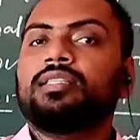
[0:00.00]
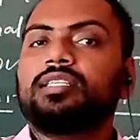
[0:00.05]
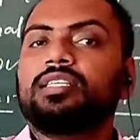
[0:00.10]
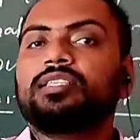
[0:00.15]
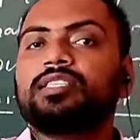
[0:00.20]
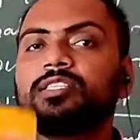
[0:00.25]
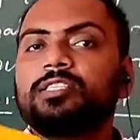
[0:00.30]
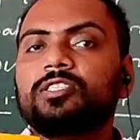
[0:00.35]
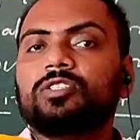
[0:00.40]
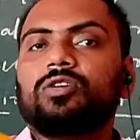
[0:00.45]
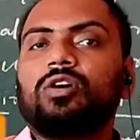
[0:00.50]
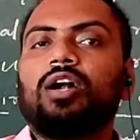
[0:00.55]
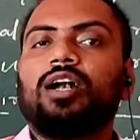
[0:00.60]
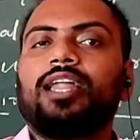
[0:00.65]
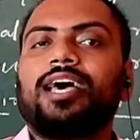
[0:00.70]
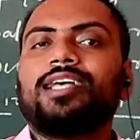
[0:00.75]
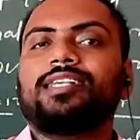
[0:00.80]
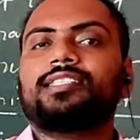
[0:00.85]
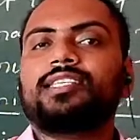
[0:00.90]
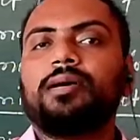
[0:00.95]
This is
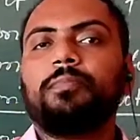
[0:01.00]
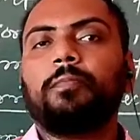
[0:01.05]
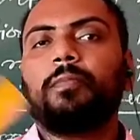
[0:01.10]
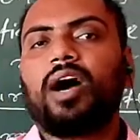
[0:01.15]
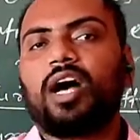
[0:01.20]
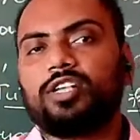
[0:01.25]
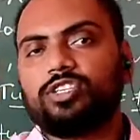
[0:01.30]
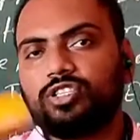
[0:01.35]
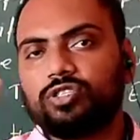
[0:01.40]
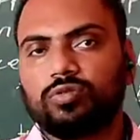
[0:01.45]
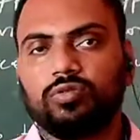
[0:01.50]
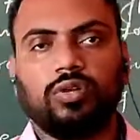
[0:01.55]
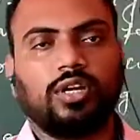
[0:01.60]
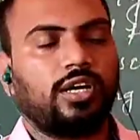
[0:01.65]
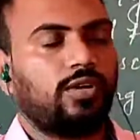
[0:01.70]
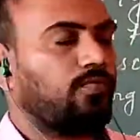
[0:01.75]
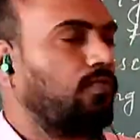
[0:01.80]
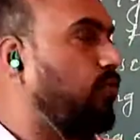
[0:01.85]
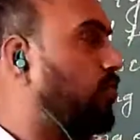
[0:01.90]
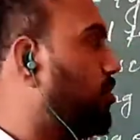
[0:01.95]
called as a
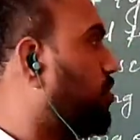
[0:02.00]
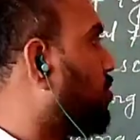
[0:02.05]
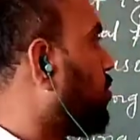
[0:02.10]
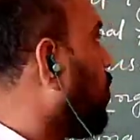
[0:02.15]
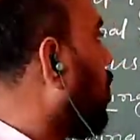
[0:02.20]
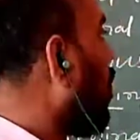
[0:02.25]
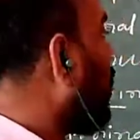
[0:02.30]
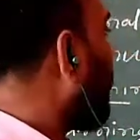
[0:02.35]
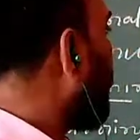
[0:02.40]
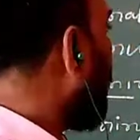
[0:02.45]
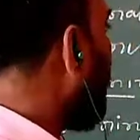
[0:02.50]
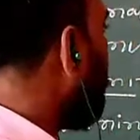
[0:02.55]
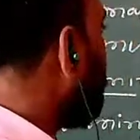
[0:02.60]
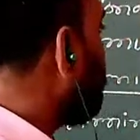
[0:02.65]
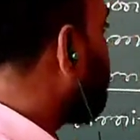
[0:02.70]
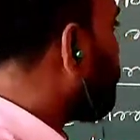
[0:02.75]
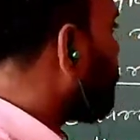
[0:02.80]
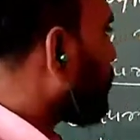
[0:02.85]
muscular force. Okay?